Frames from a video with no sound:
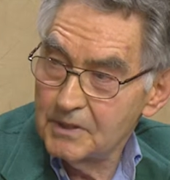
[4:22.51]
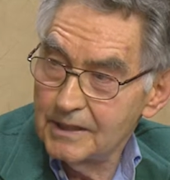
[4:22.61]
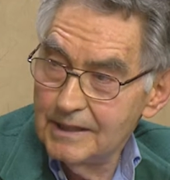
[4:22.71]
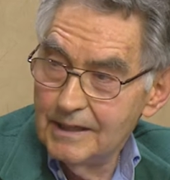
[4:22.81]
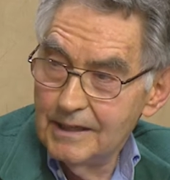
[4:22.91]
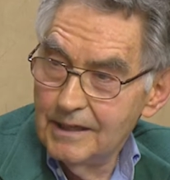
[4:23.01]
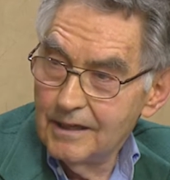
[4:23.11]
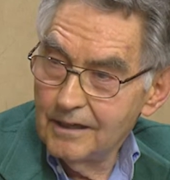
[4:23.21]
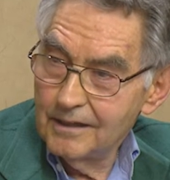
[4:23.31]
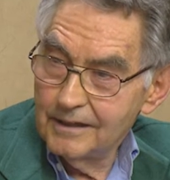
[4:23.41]
That's but, right.
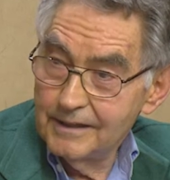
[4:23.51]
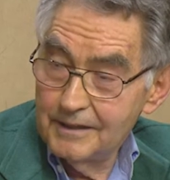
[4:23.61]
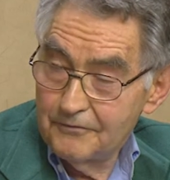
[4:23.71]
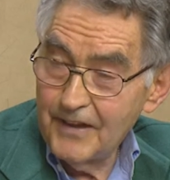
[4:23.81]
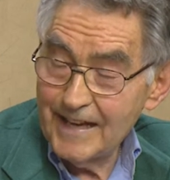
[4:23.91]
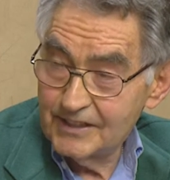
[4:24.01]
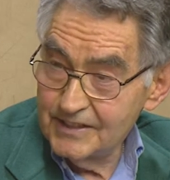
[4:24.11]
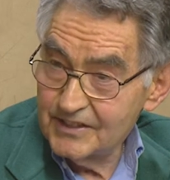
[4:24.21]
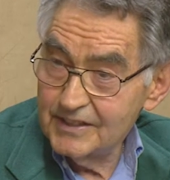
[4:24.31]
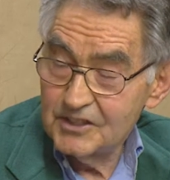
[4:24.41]
Uh, the
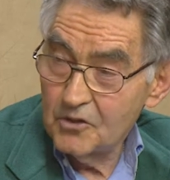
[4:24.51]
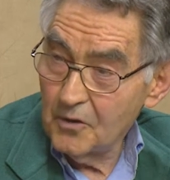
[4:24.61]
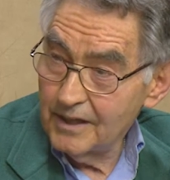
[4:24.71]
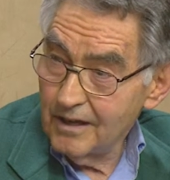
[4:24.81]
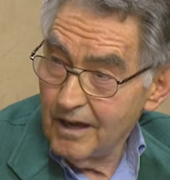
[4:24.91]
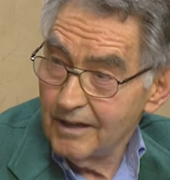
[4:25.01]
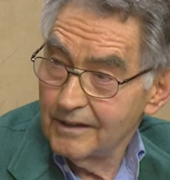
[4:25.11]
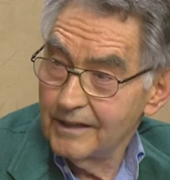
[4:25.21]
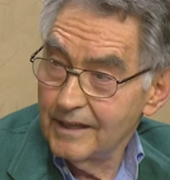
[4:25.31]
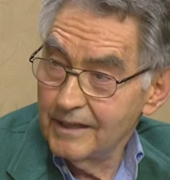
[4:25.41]
fact is, it's going
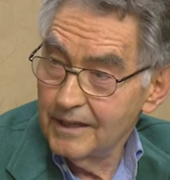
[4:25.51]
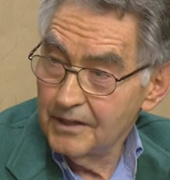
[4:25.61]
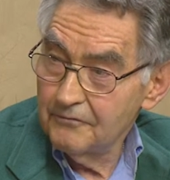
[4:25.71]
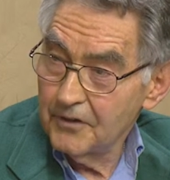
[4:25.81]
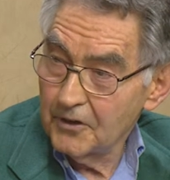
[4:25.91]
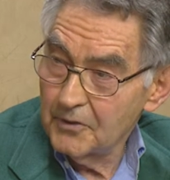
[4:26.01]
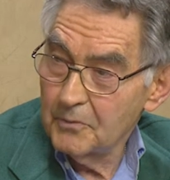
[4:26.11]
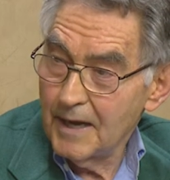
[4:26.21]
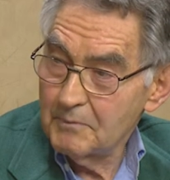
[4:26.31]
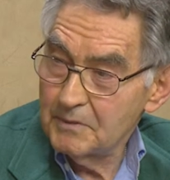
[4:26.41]
on and at a
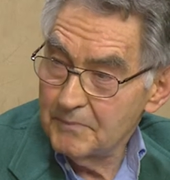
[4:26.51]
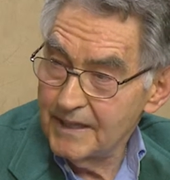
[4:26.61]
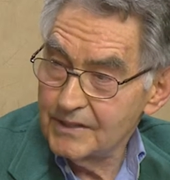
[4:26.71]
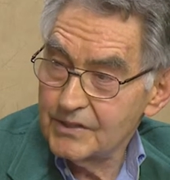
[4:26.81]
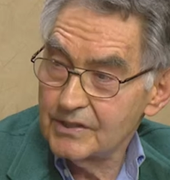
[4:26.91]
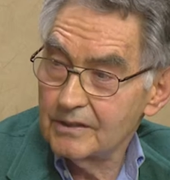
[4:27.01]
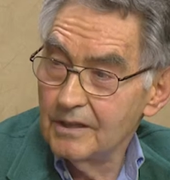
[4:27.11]
very rapid pace.